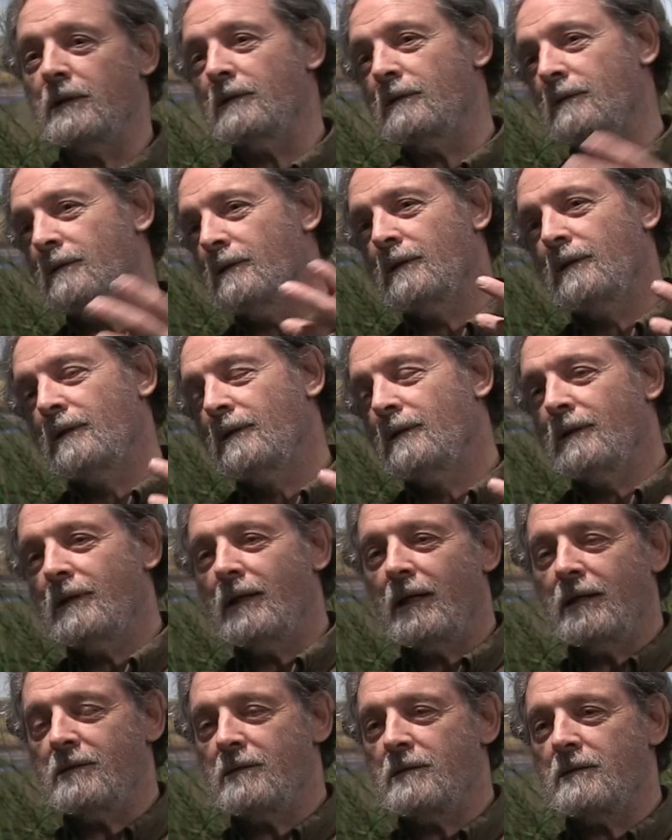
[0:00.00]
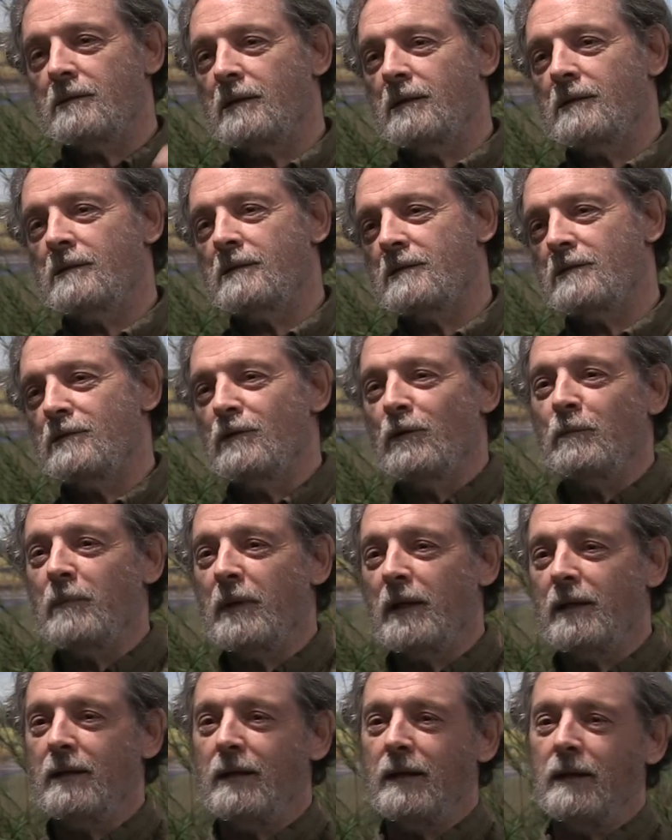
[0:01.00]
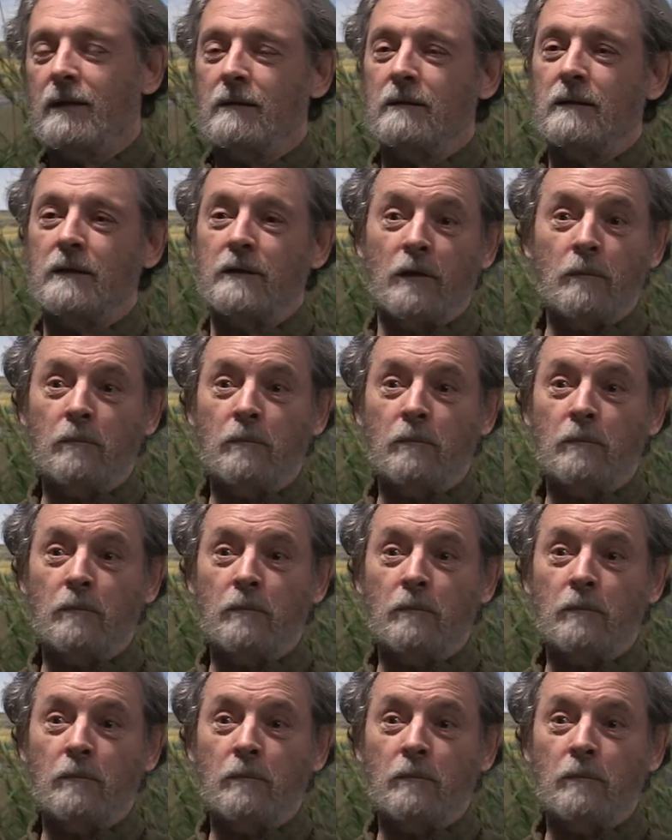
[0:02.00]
and it's no big deal."